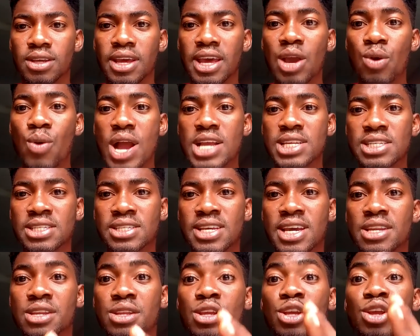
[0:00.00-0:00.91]
NYSC
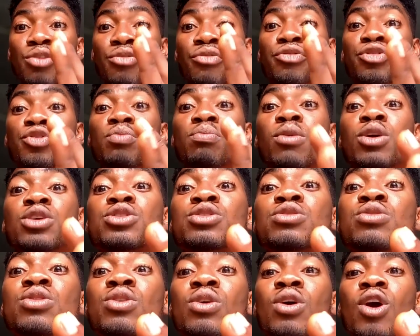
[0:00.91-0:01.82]
said, if you
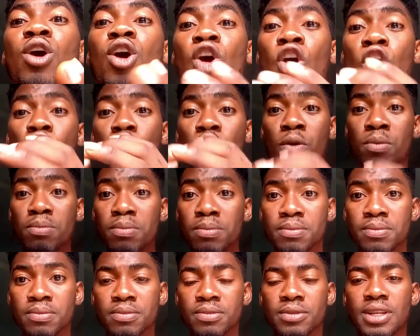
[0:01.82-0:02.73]
must come
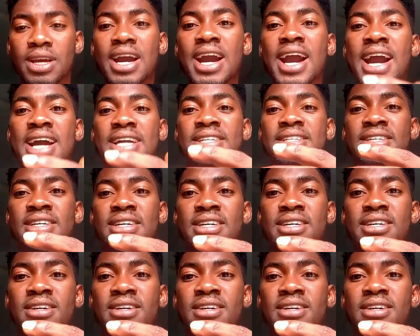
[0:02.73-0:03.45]
and